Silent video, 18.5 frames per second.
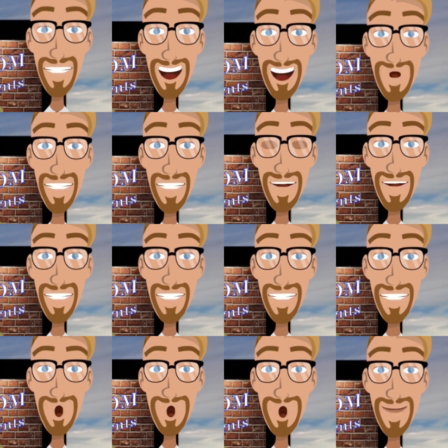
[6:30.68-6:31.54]
are
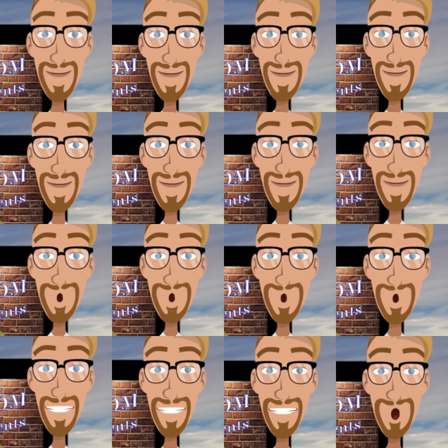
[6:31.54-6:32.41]
CGI,
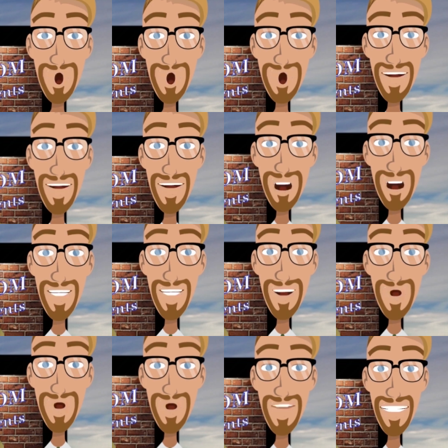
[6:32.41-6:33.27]
which is something that
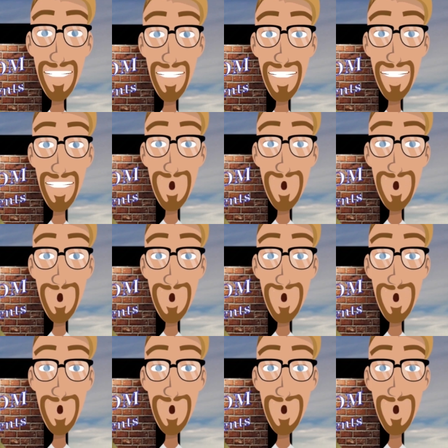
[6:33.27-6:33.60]
Flurfs is